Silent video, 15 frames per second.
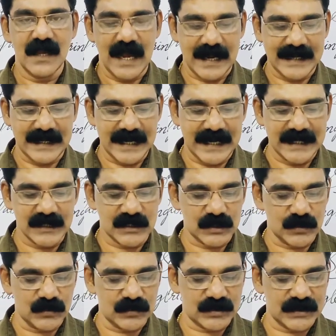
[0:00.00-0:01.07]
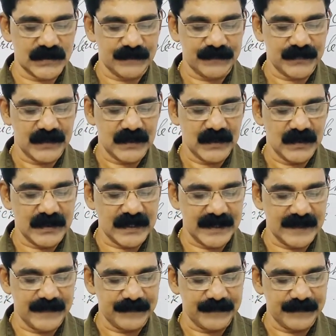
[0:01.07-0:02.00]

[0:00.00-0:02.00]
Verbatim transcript: an institute okay